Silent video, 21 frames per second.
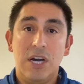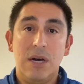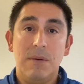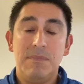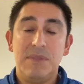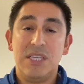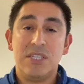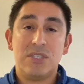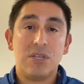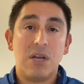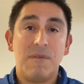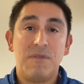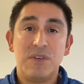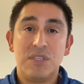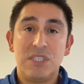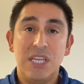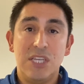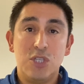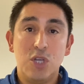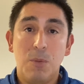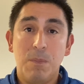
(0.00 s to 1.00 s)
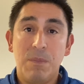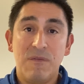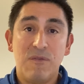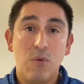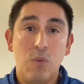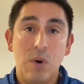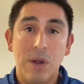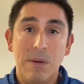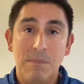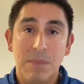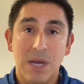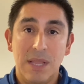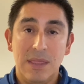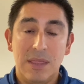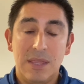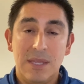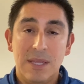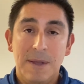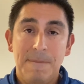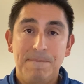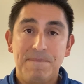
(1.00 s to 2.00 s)
This offer stays open for 1 month.
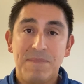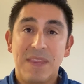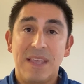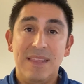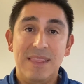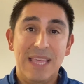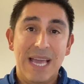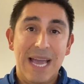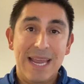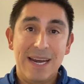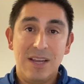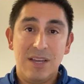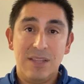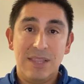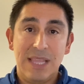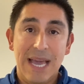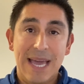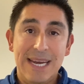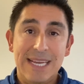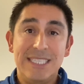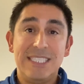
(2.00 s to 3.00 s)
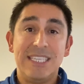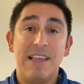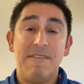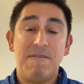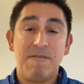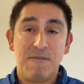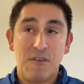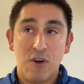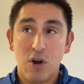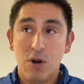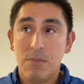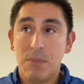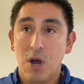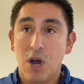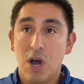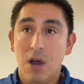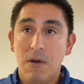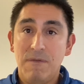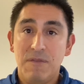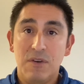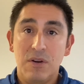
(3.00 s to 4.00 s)
That is a firm
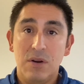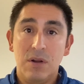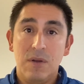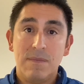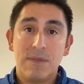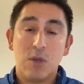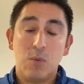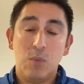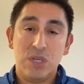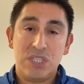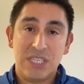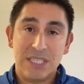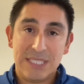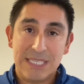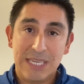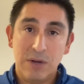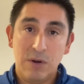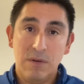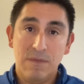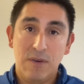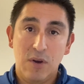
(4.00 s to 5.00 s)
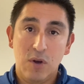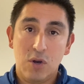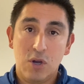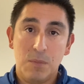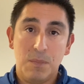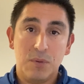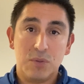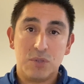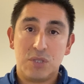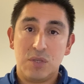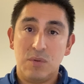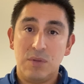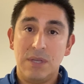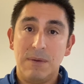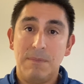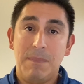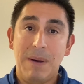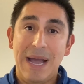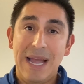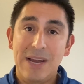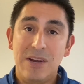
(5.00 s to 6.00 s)
offer which is irrevocable. So the
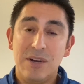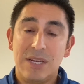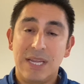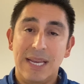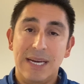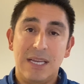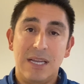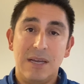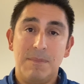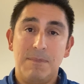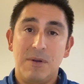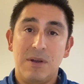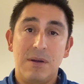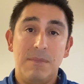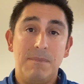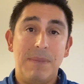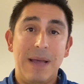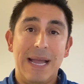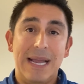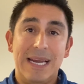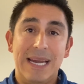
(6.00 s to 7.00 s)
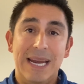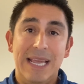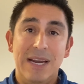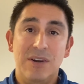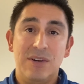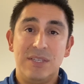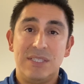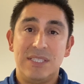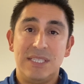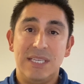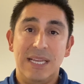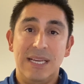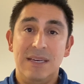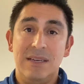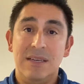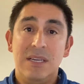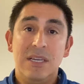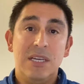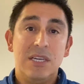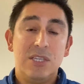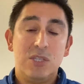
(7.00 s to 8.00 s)
buyer can come back later in
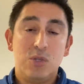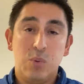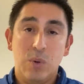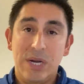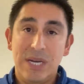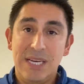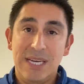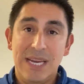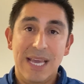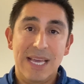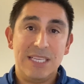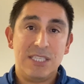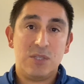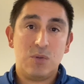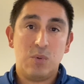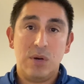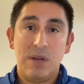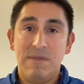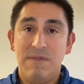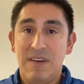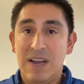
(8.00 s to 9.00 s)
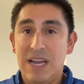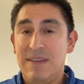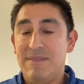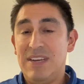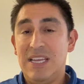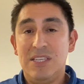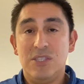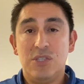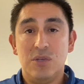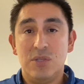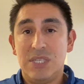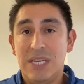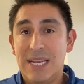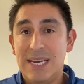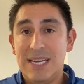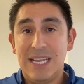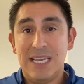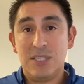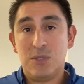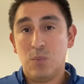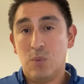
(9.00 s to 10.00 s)
20 days, 25 days, or 10
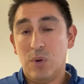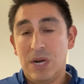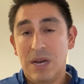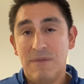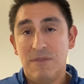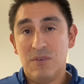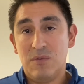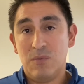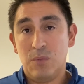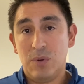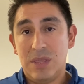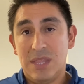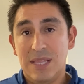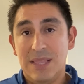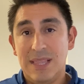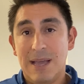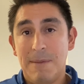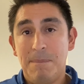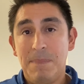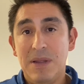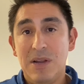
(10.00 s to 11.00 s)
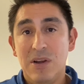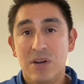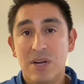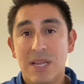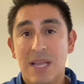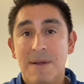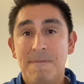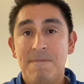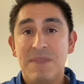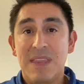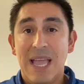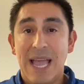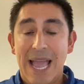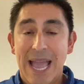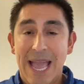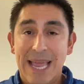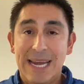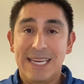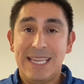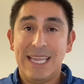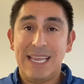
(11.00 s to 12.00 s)
days, whatever within that period,
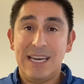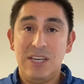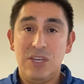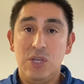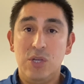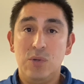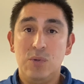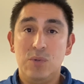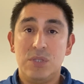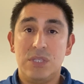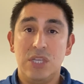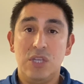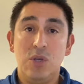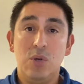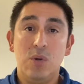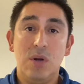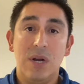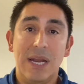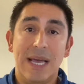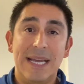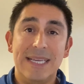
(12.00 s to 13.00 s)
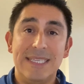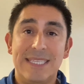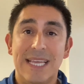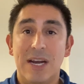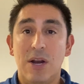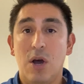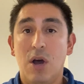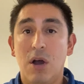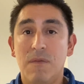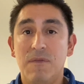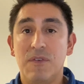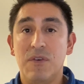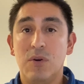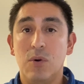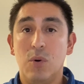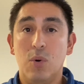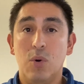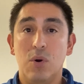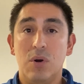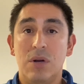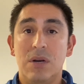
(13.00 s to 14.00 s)
and can utilize that offer
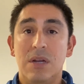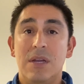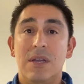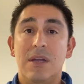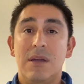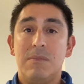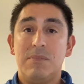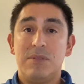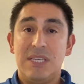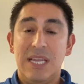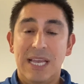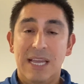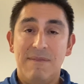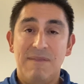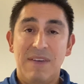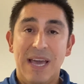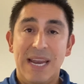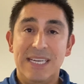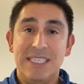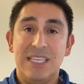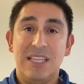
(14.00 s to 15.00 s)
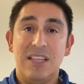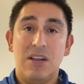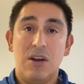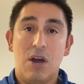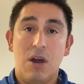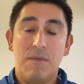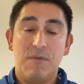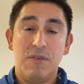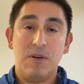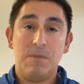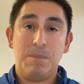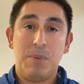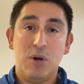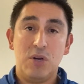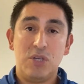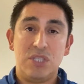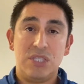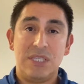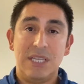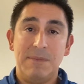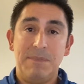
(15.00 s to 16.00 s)
or take advantage of that offer and
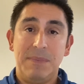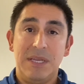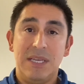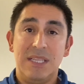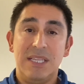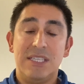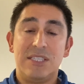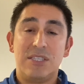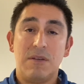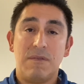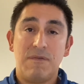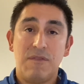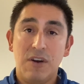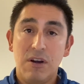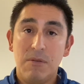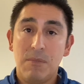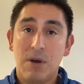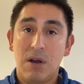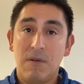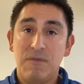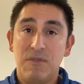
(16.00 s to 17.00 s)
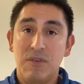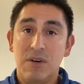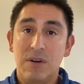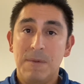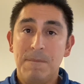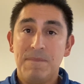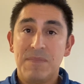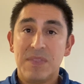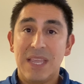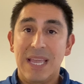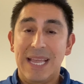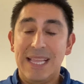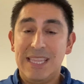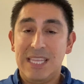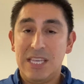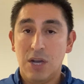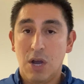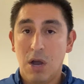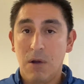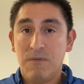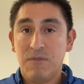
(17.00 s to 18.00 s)
purchase it, because it's a firm offer, and
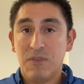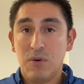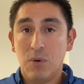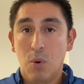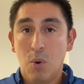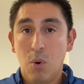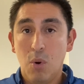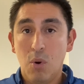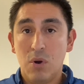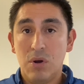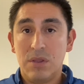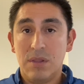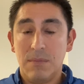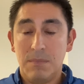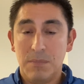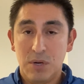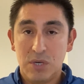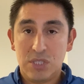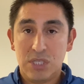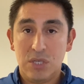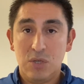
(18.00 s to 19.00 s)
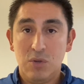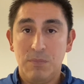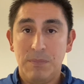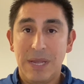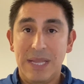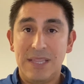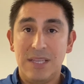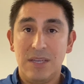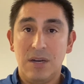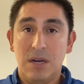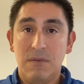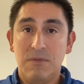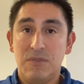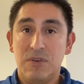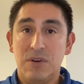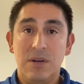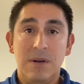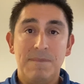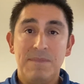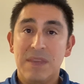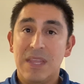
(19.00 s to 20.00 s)
the offeror or the merchant who made the
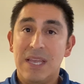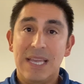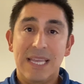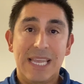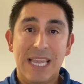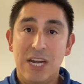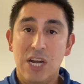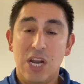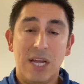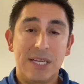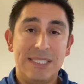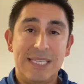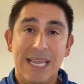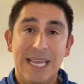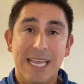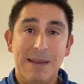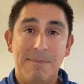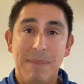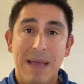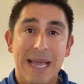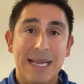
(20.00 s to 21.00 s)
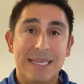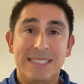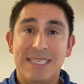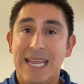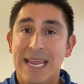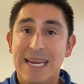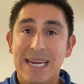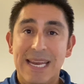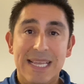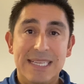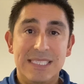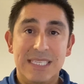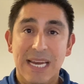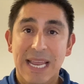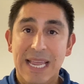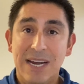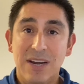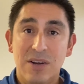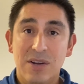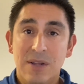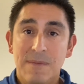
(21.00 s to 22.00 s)
offer cannot take it back. 10 days
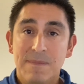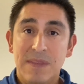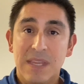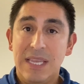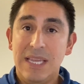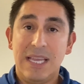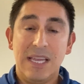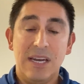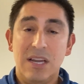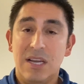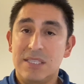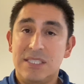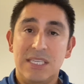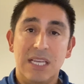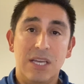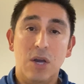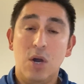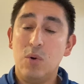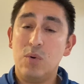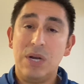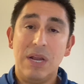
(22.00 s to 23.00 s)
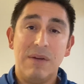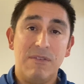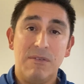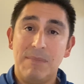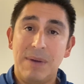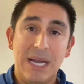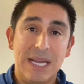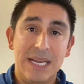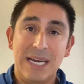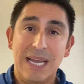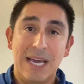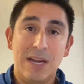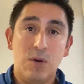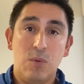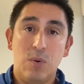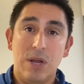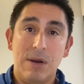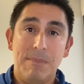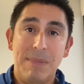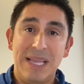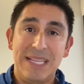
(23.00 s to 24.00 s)
later, he cannot say, oh, never mind, I don't
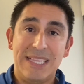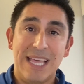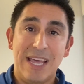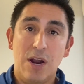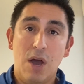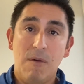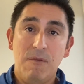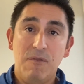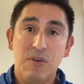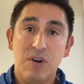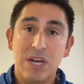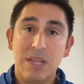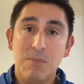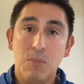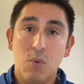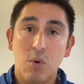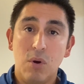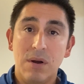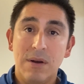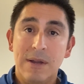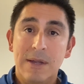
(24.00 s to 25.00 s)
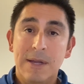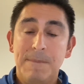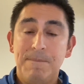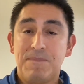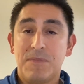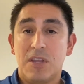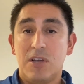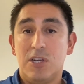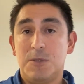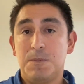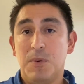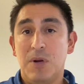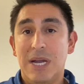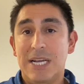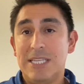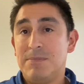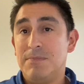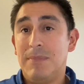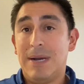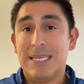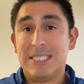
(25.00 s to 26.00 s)
want to make that offer anymore because
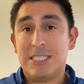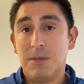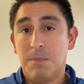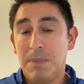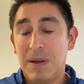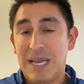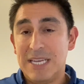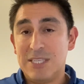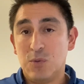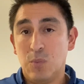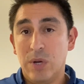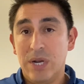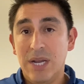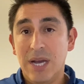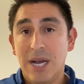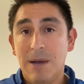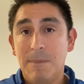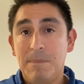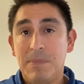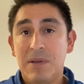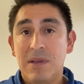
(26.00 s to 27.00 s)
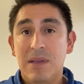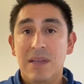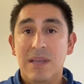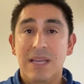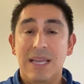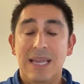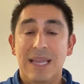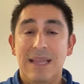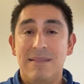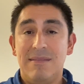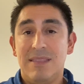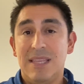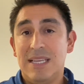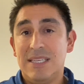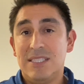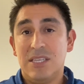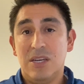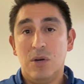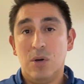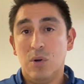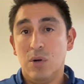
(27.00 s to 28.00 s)
perhaps my supplies went up and
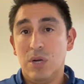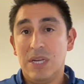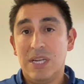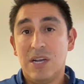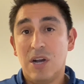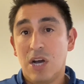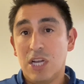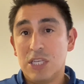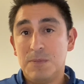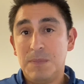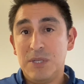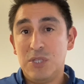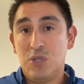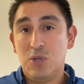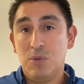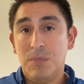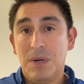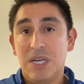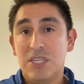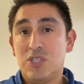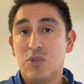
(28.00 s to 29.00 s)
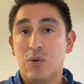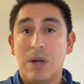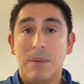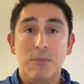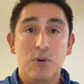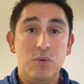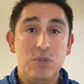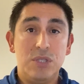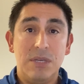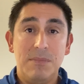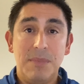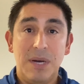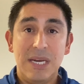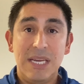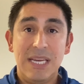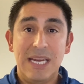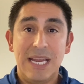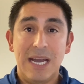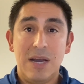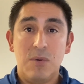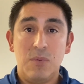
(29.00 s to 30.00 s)
things, or it cost me too much, or I'm losing money
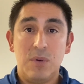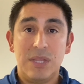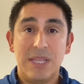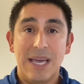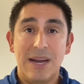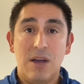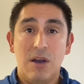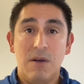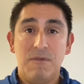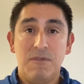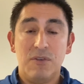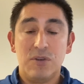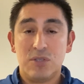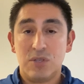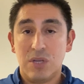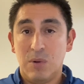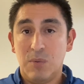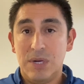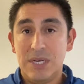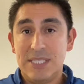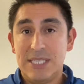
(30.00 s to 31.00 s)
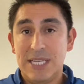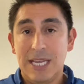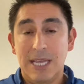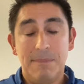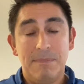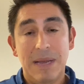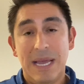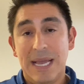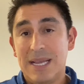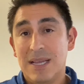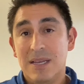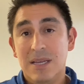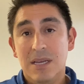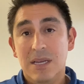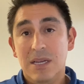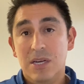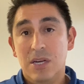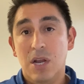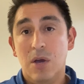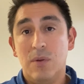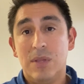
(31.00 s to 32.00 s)
now with that offer, so I want to take it back.
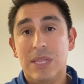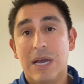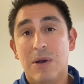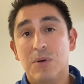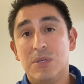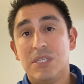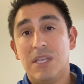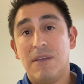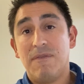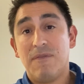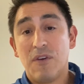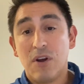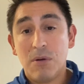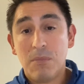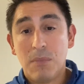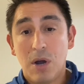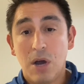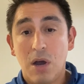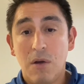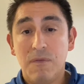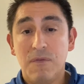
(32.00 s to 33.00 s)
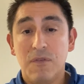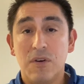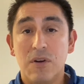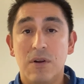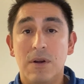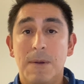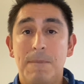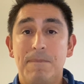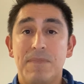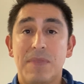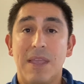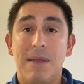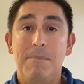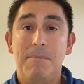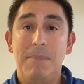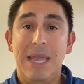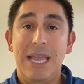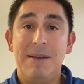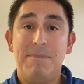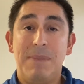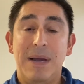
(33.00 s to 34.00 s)
No, that was a firm offer
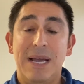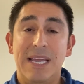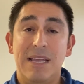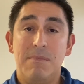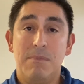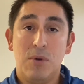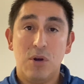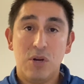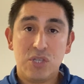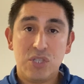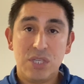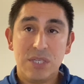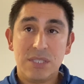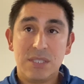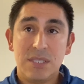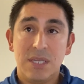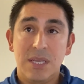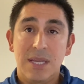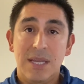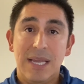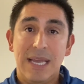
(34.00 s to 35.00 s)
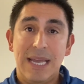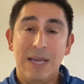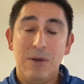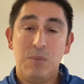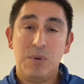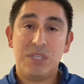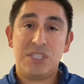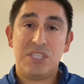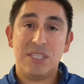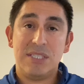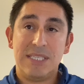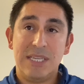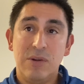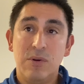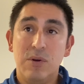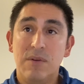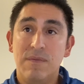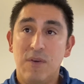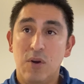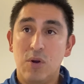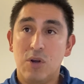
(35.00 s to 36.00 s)
made by a merchant, and which is
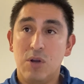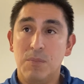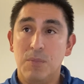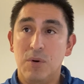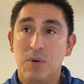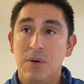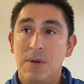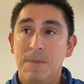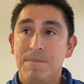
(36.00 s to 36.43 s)
irrevocable.